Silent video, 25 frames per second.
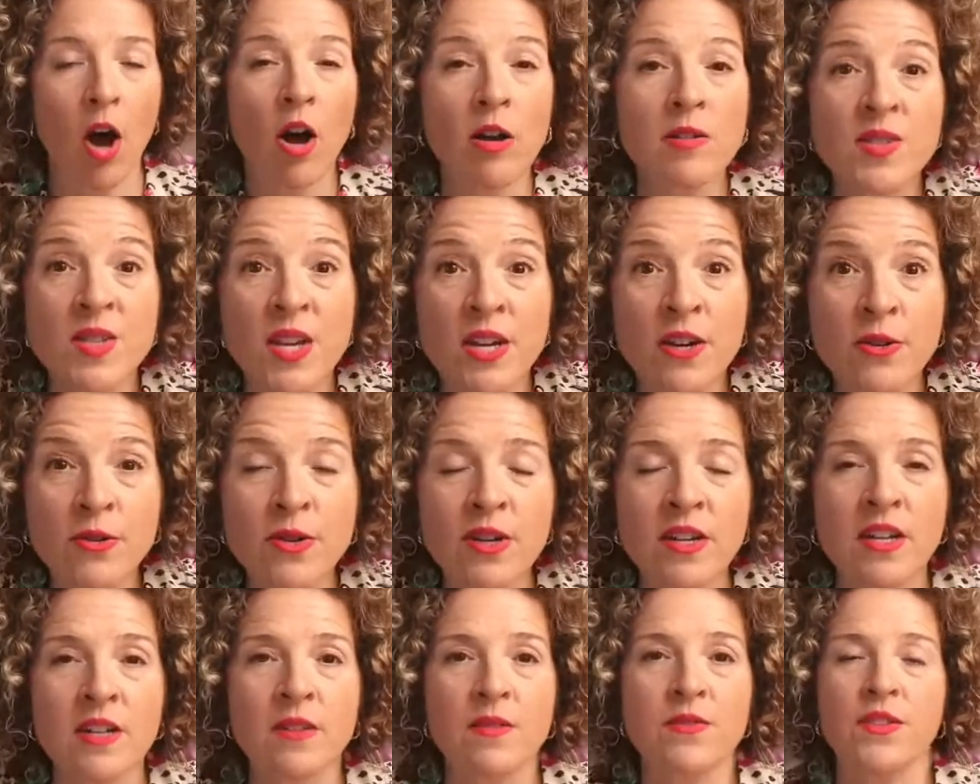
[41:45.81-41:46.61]

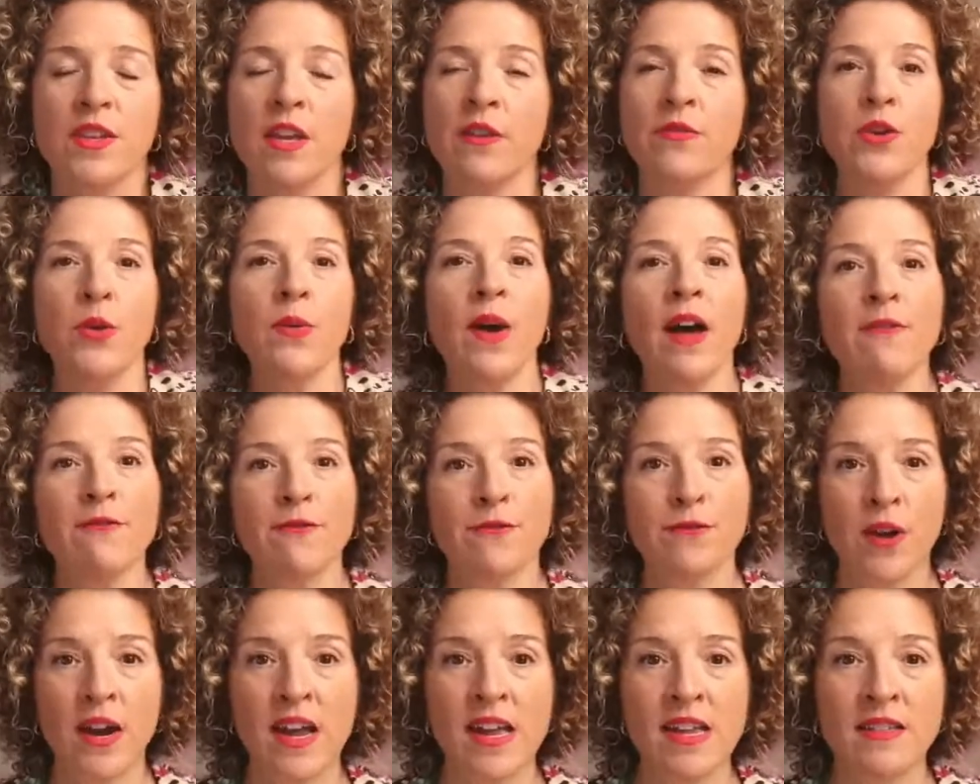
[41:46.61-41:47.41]
Also, if you have
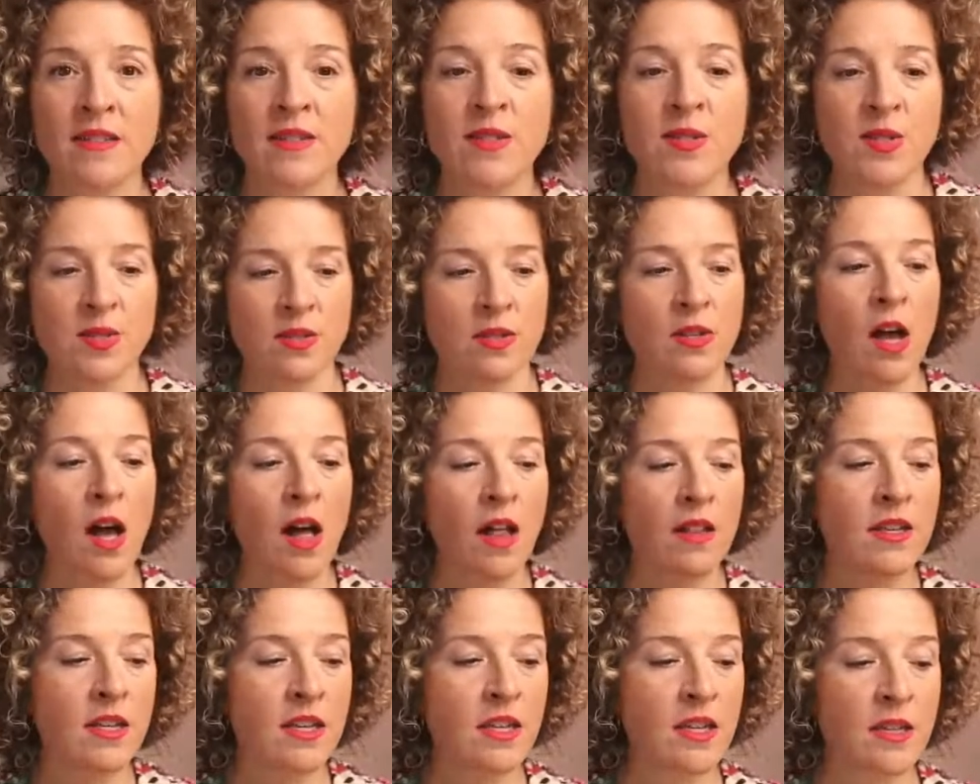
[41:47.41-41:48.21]
friends,
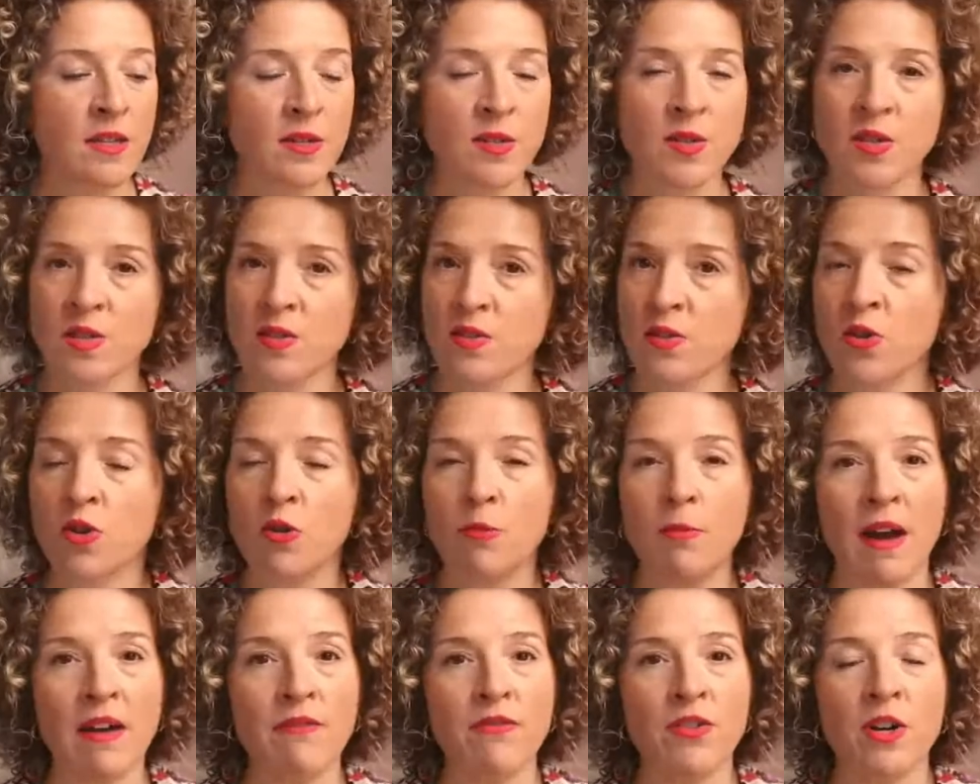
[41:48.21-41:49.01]
colleagues,
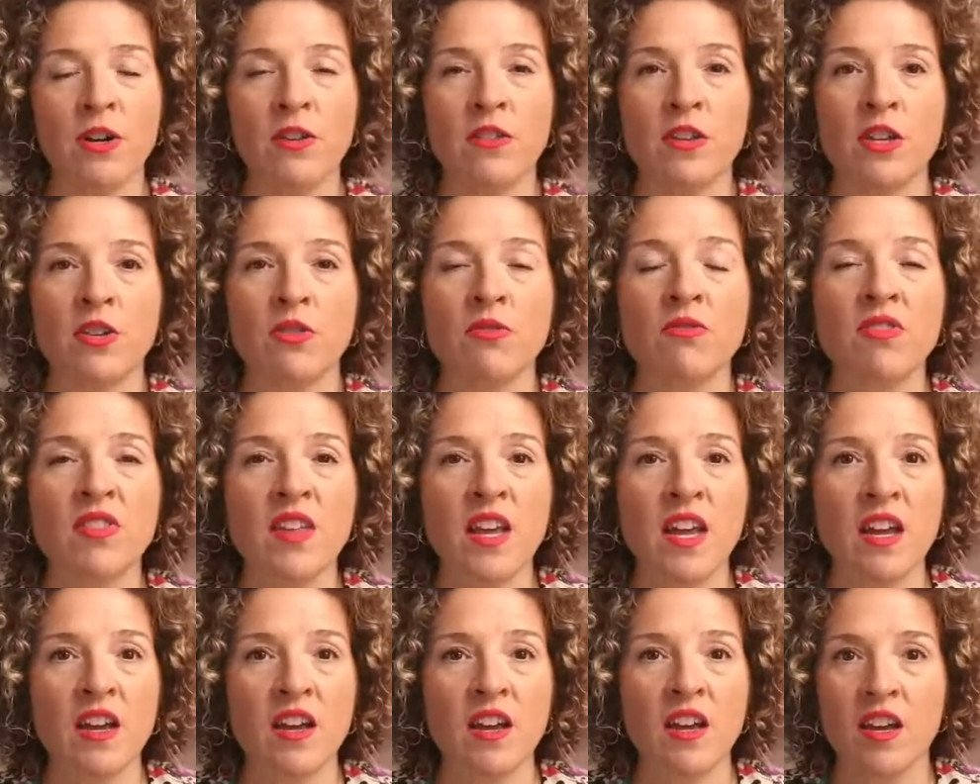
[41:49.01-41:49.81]
whomever that you
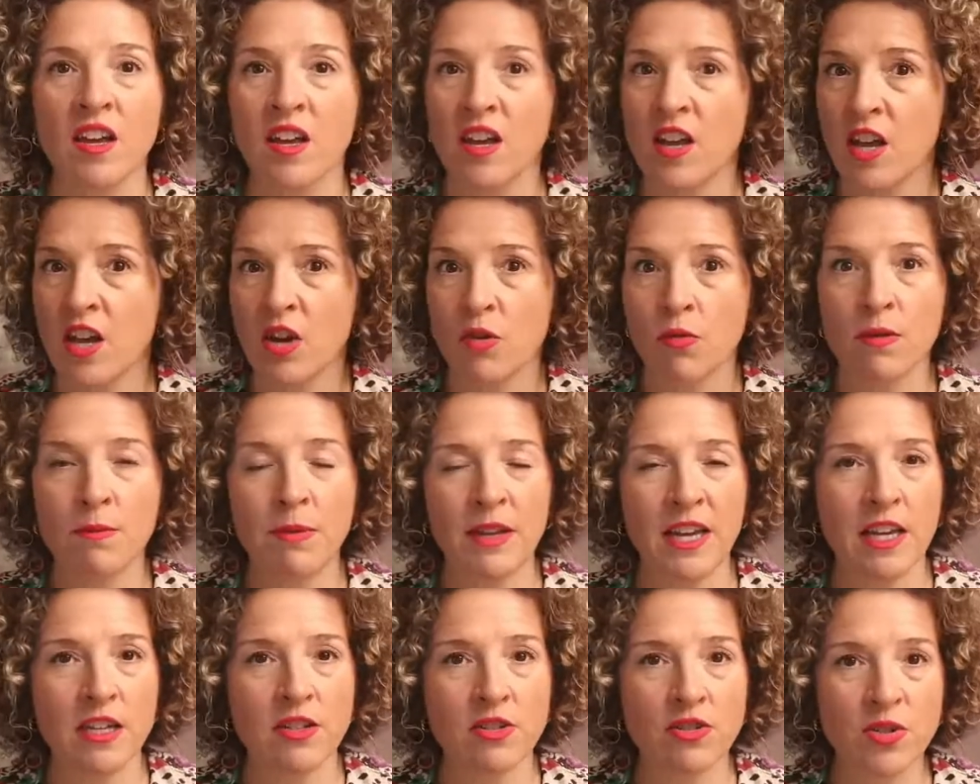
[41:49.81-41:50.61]
think would
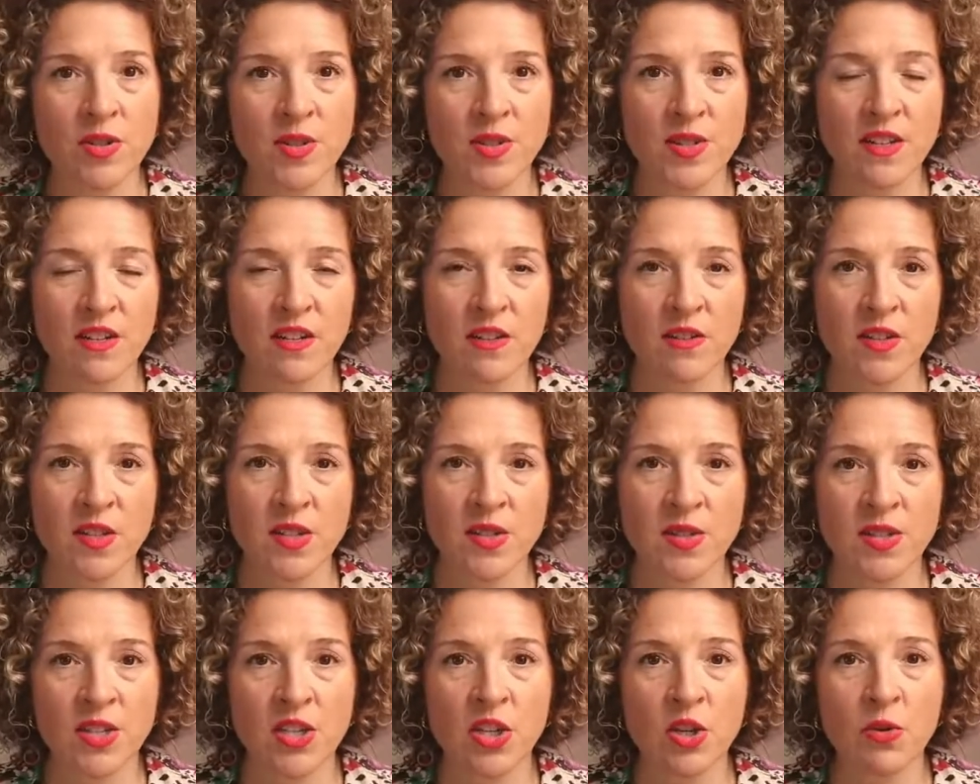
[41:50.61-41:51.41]
be interested in
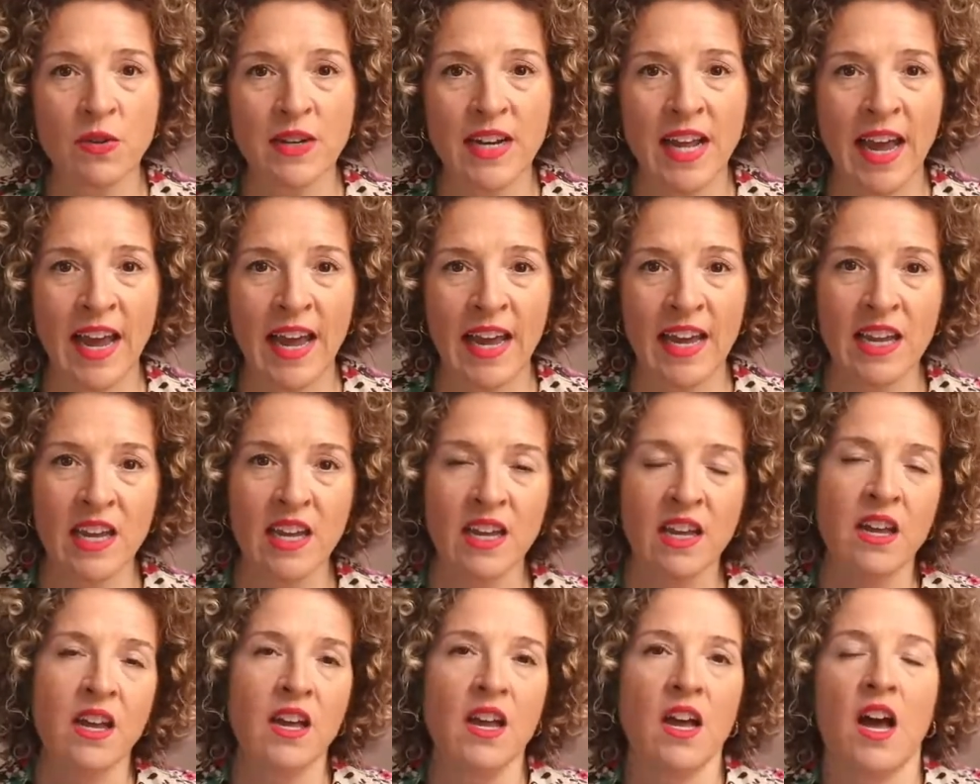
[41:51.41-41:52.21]
this
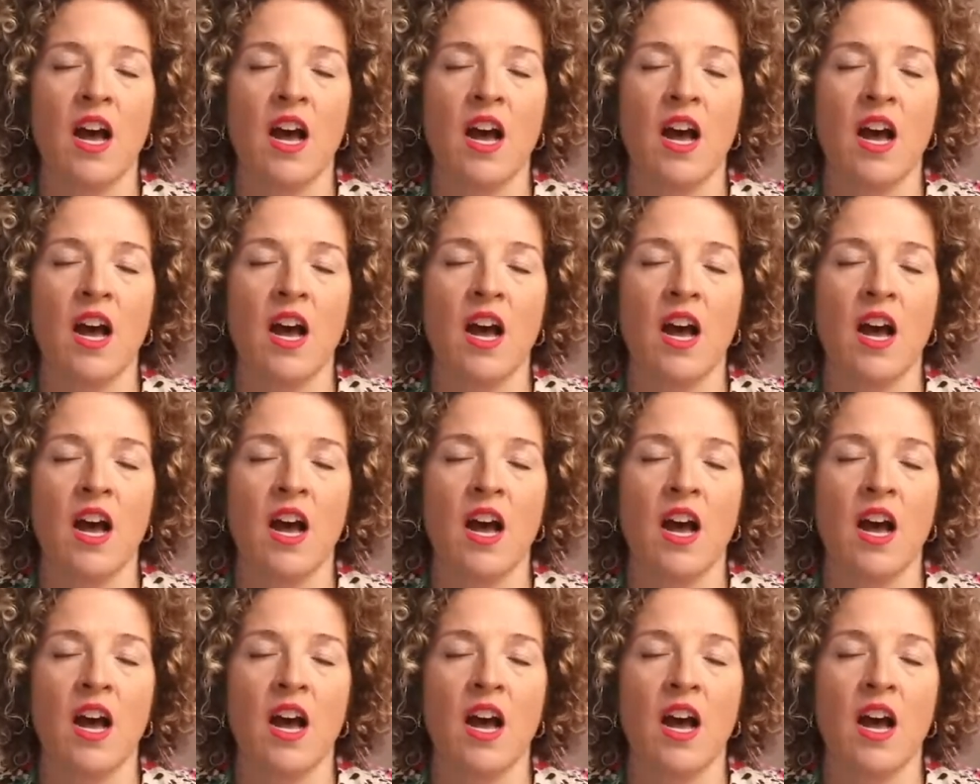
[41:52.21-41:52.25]
Q&A,